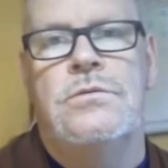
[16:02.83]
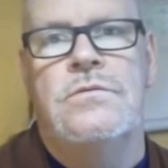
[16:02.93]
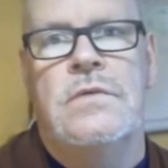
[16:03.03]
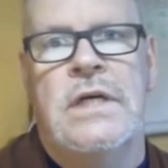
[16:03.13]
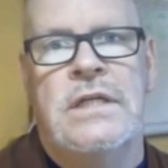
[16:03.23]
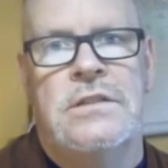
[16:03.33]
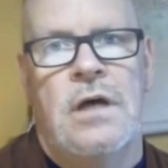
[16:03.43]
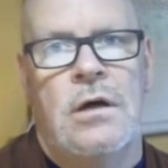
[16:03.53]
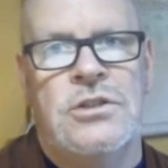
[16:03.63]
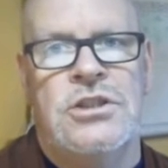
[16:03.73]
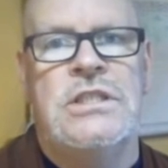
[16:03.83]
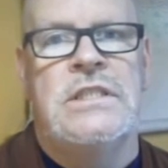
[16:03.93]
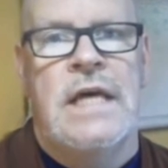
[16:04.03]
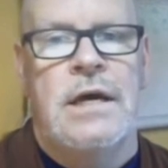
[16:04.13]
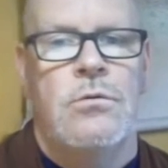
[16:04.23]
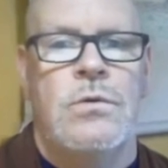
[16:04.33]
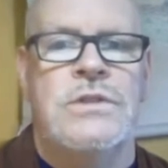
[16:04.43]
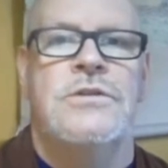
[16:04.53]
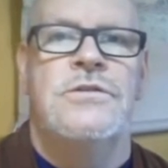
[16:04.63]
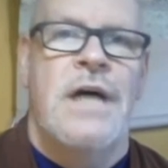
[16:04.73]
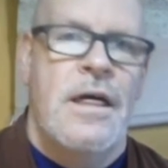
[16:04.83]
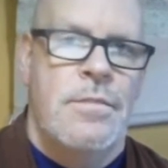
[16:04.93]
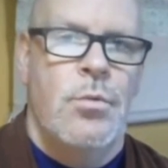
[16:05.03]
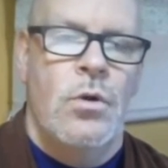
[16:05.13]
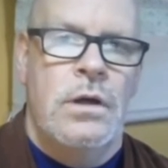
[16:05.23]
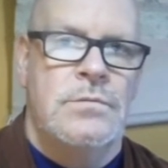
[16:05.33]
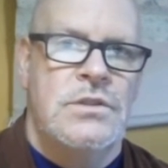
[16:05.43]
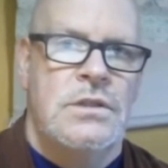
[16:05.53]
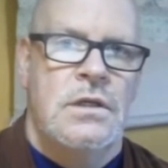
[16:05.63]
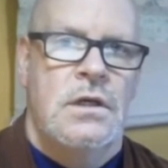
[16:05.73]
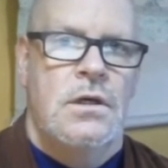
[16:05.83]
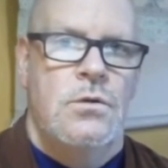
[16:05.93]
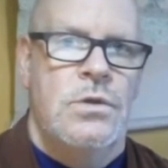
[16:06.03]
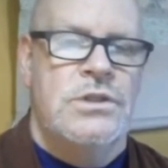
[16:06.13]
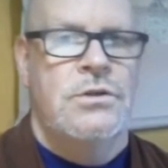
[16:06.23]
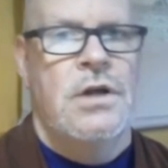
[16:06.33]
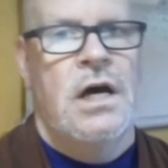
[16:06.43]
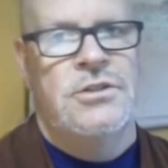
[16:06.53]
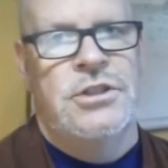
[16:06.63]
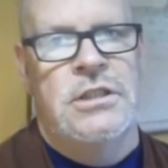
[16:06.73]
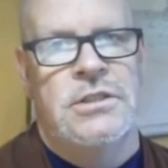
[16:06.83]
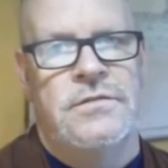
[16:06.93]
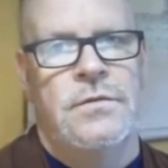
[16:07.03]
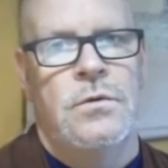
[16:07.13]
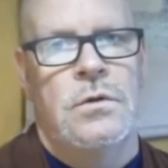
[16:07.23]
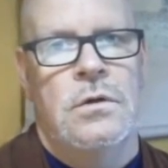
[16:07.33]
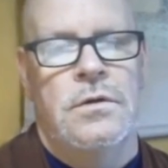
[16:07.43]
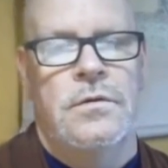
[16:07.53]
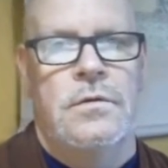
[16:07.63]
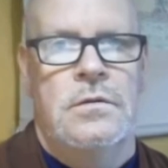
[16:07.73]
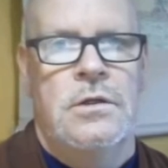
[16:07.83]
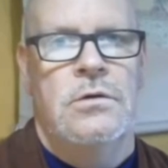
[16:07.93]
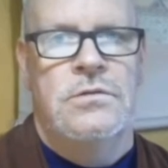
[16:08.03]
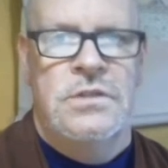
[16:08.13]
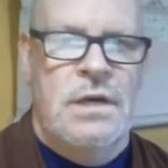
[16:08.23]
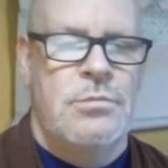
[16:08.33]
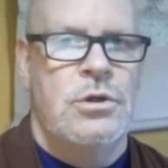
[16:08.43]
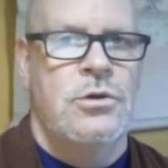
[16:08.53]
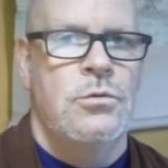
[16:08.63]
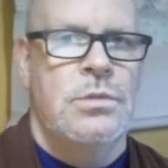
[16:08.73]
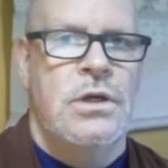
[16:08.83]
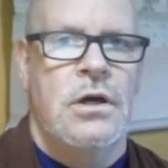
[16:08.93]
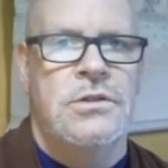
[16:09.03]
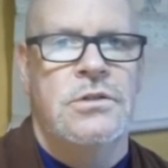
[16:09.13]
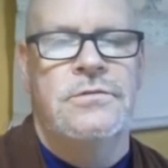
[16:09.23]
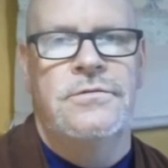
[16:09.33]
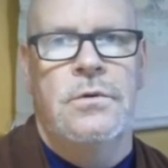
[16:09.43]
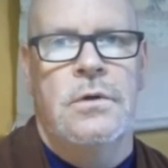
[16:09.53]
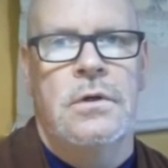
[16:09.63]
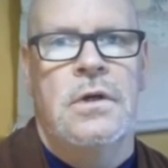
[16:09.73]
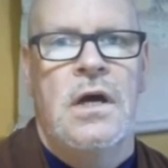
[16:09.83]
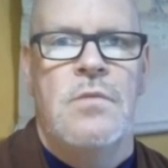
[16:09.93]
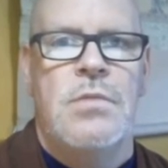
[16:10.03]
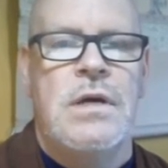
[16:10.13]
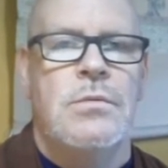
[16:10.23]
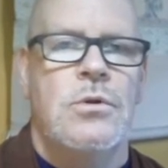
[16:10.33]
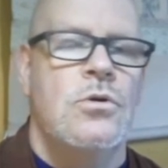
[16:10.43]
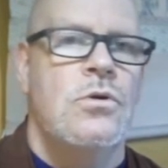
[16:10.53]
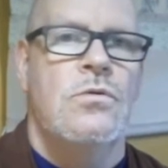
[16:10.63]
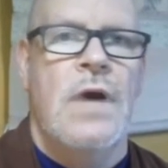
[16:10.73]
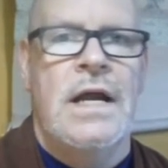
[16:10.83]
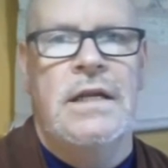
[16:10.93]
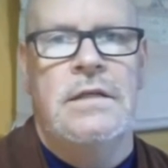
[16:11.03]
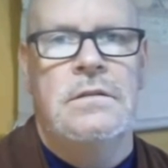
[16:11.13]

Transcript: it's on jisei, which are death poems, which are not just for, seppuku, but also for people who are writing